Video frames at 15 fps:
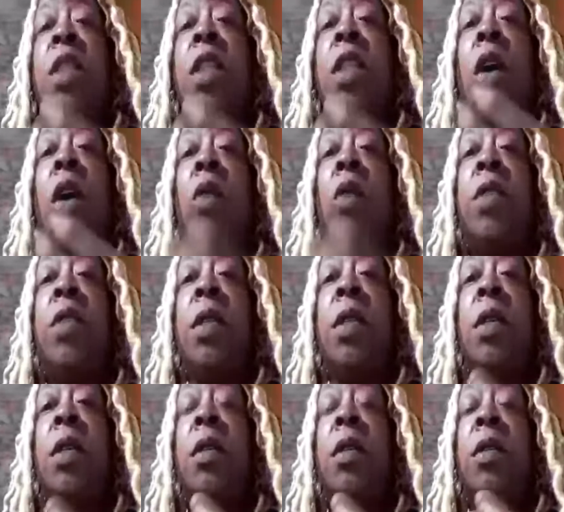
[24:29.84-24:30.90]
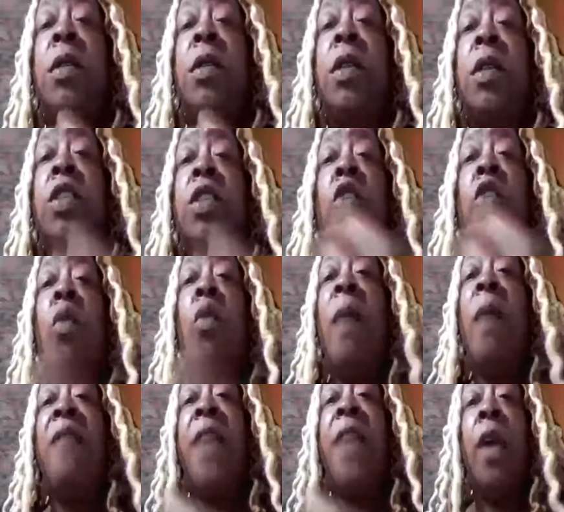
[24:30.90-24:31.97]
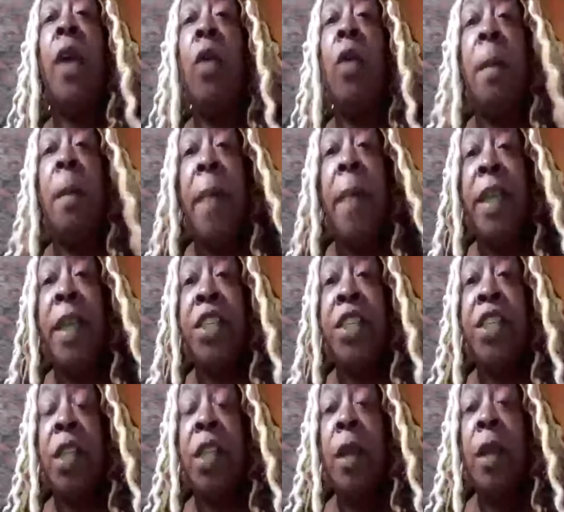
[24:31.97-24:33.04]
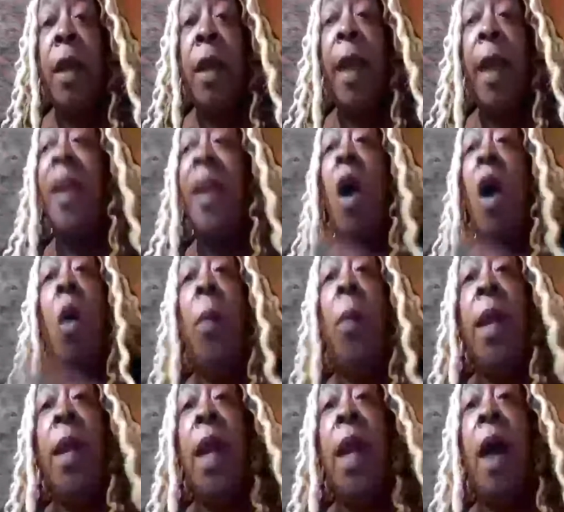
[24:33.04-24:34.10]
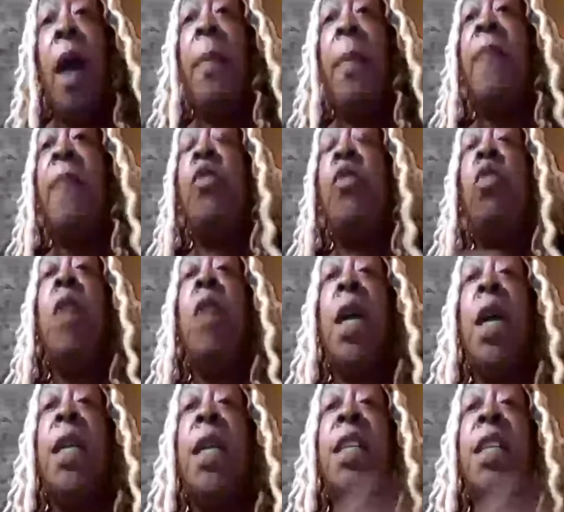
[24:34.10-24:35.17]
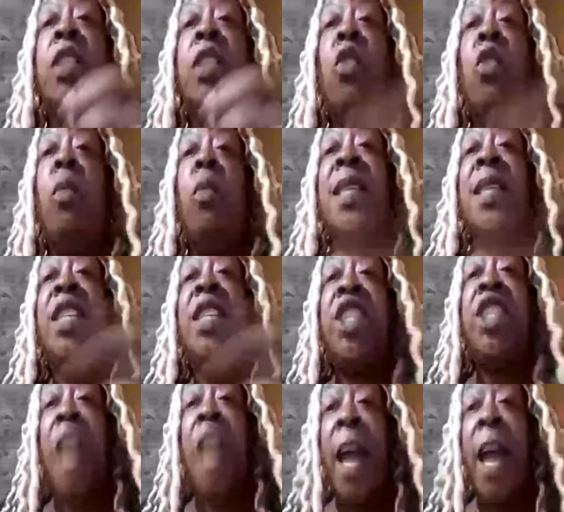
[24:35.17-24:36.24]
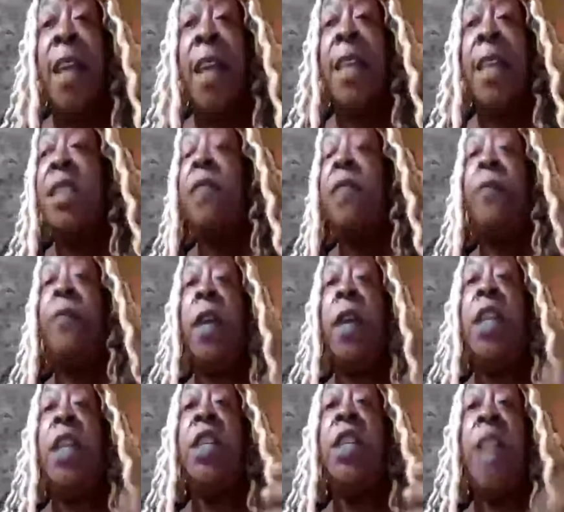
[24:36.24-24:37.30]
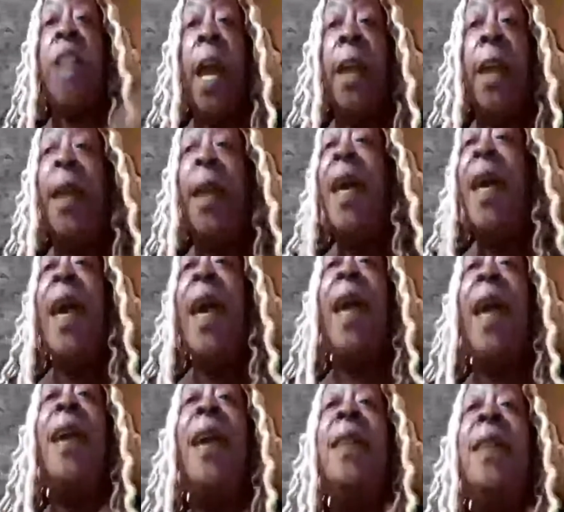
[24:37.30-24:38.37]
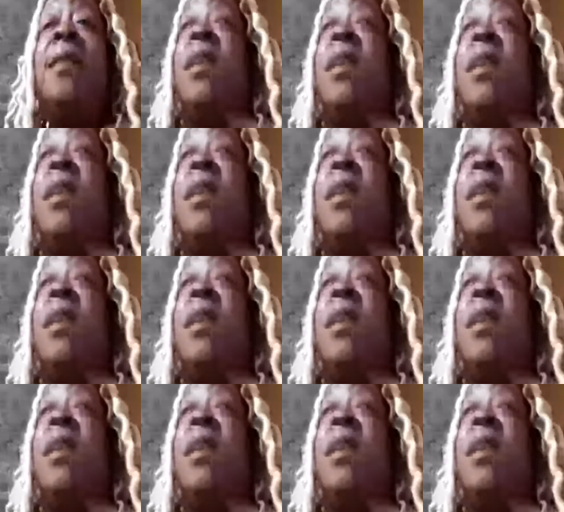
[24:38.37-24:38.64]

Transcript: go to the tomb of Gilgamesh, and open it up. If you look in this tomb, it's a giant. It's a freaking giant, and he's